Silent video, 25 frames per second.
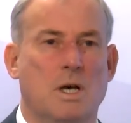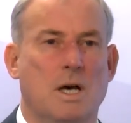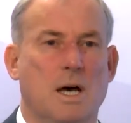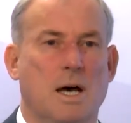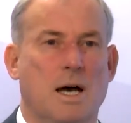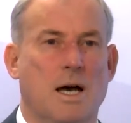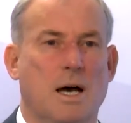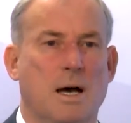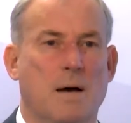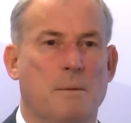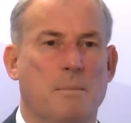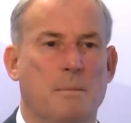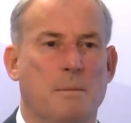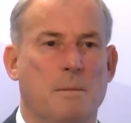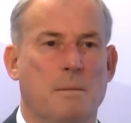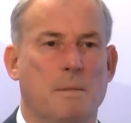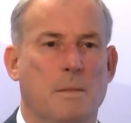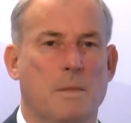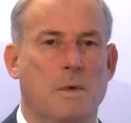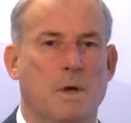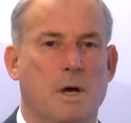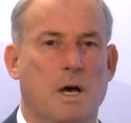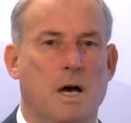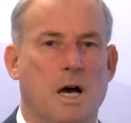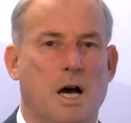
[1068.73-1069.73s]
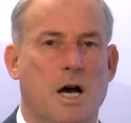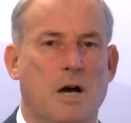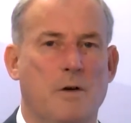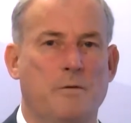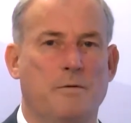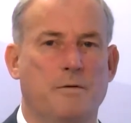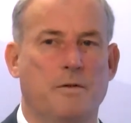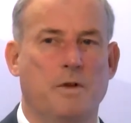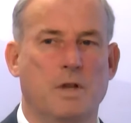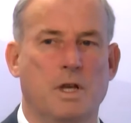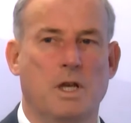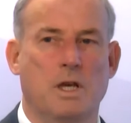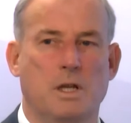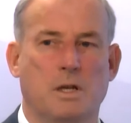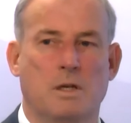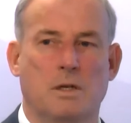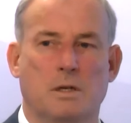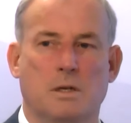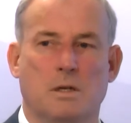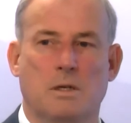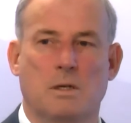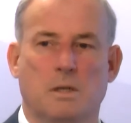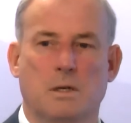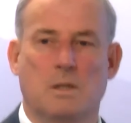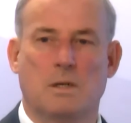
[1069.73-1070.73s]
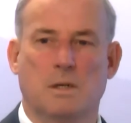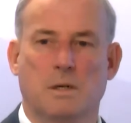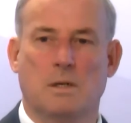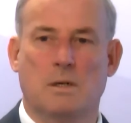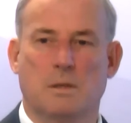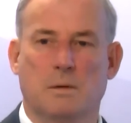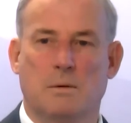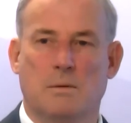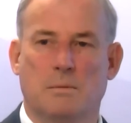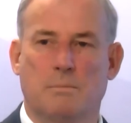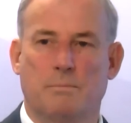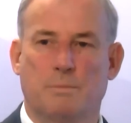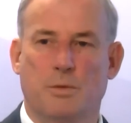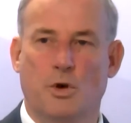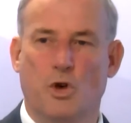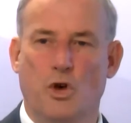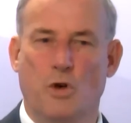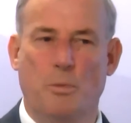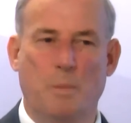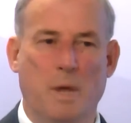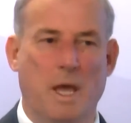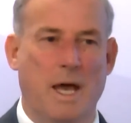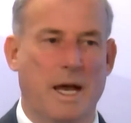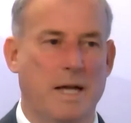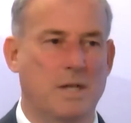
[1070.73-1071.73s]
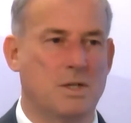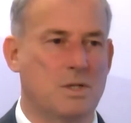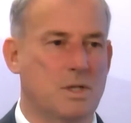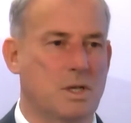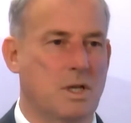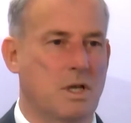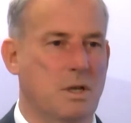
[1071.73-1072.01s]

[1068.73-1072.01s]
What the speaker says: Hopefully it permeates